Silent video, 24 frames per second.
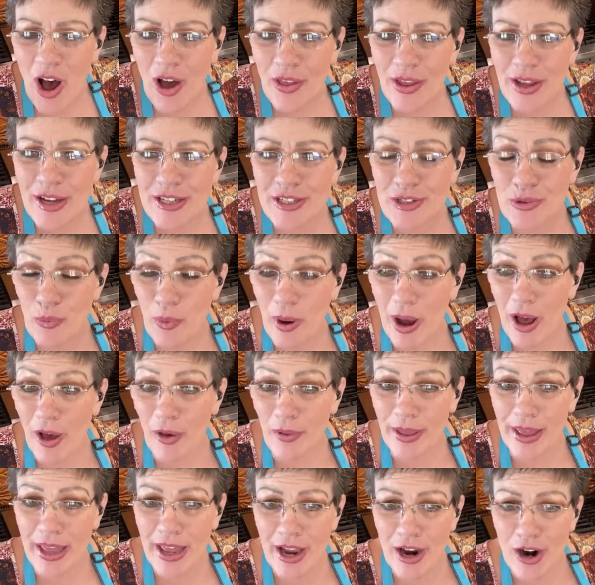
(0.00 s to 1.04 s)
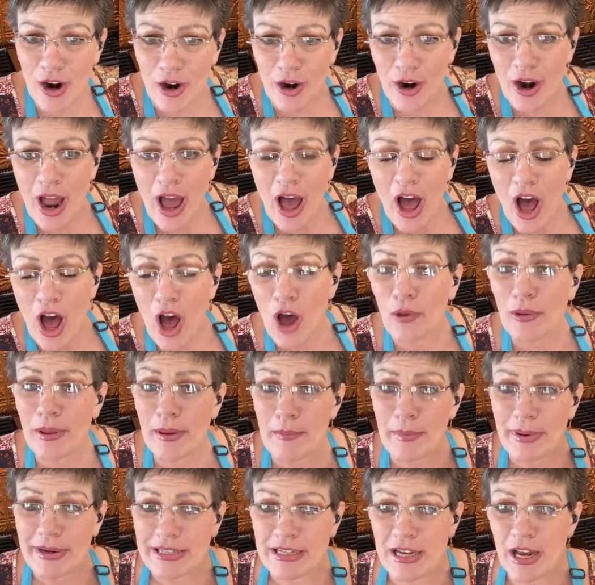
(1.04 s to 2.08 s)
All is well here. Oh, let
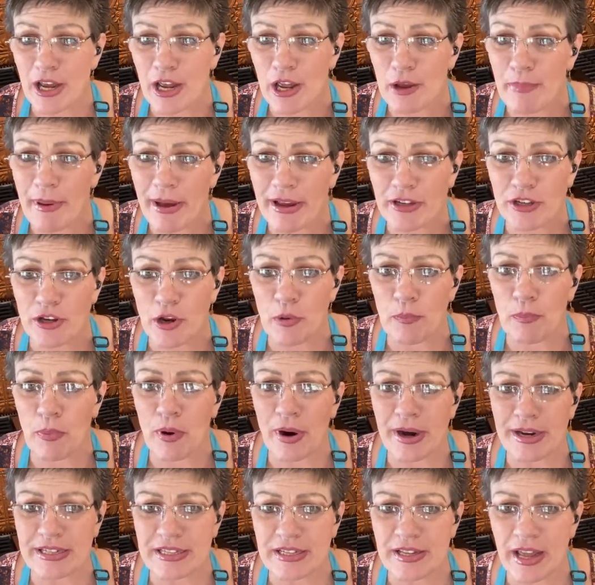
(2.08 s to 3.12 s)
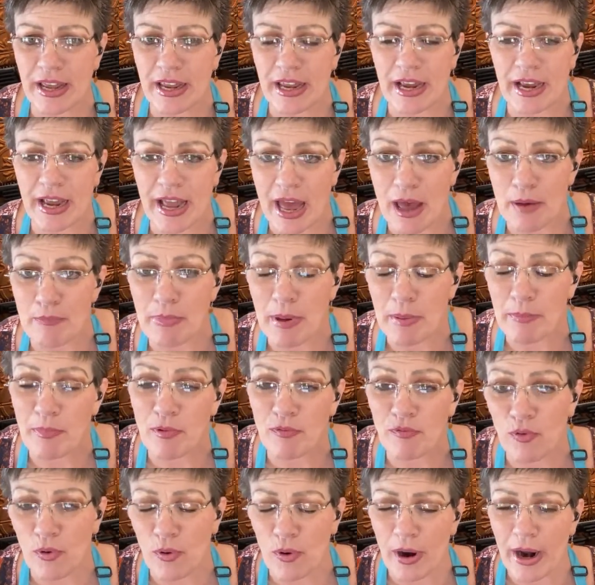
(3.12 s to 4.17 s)
me tell you about your points that you get. But
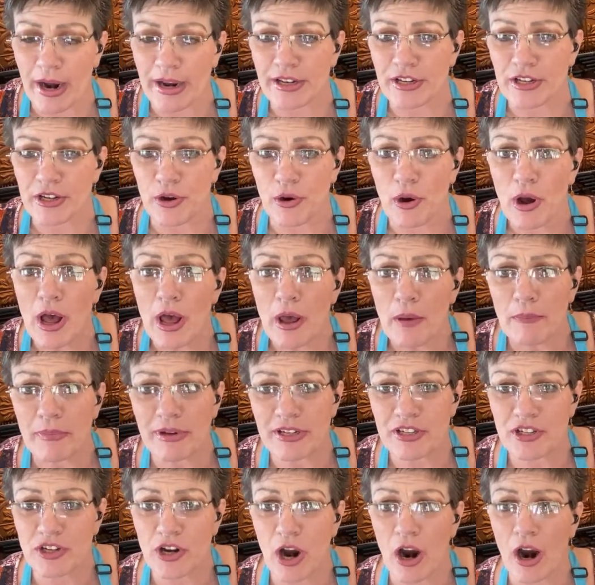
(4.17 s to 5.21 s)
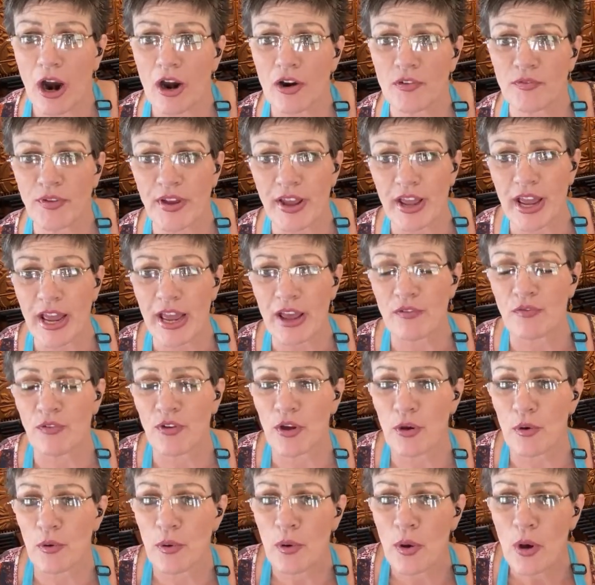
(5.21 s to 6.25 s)
before I do, Mr. Harvey, if
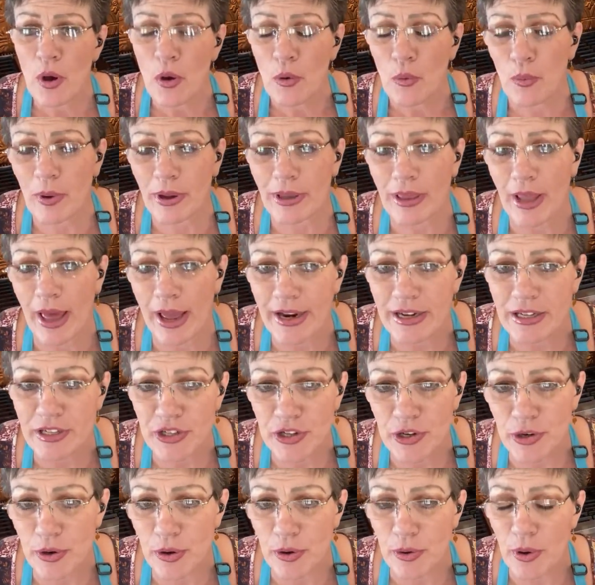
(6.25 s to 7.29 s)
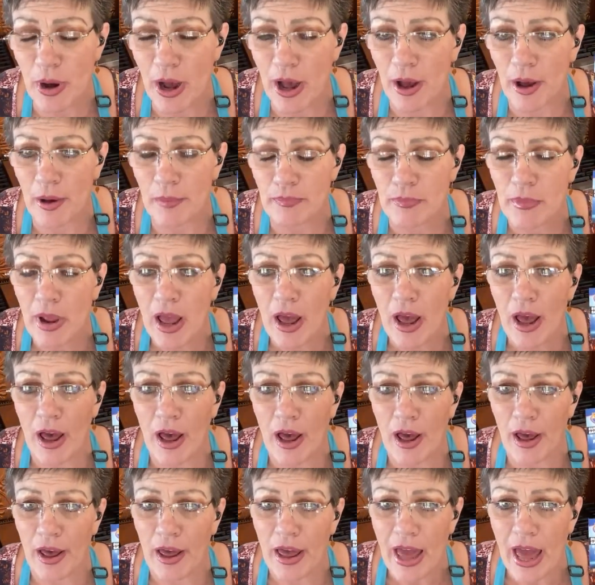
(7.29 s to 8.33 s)
you would like to
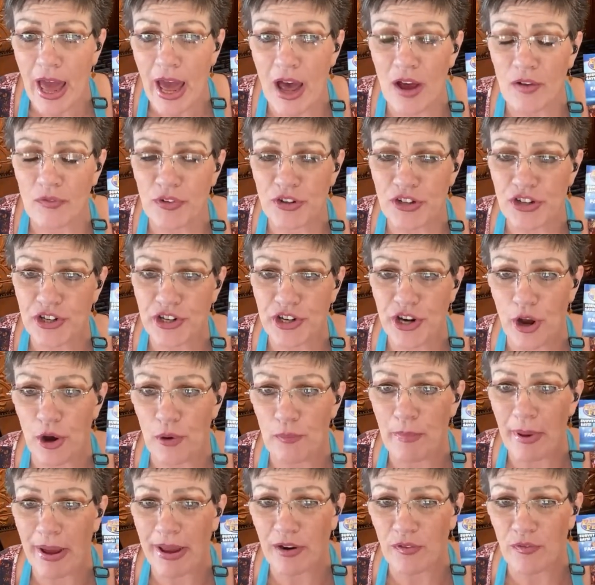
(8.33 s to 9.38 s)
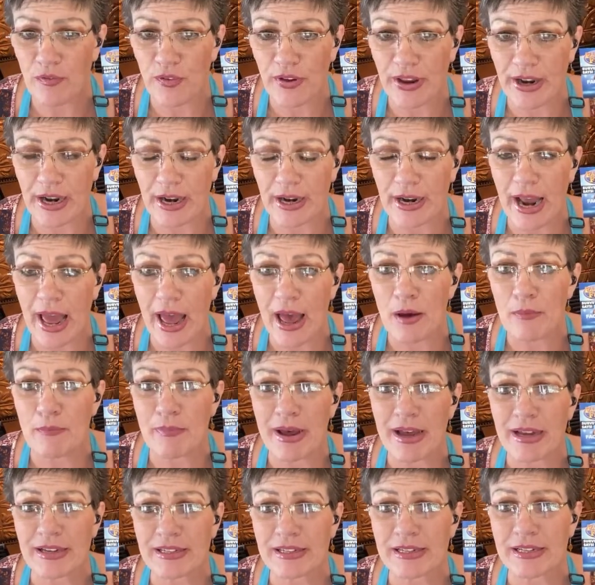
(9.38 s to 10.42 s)
have a show benefiting
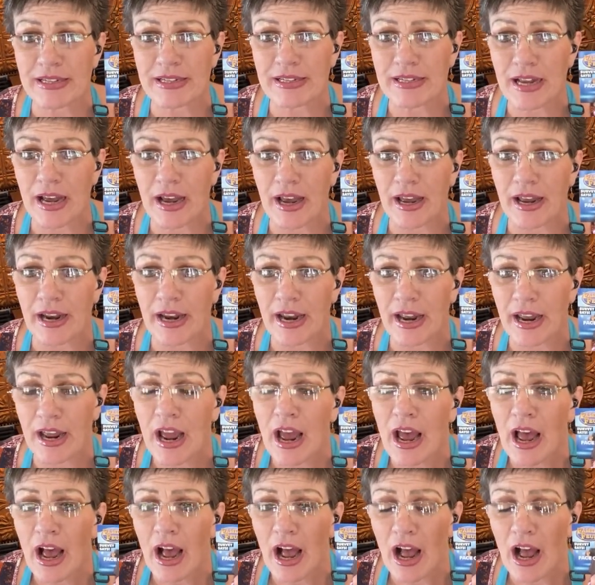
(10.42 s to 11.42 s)
MS Society,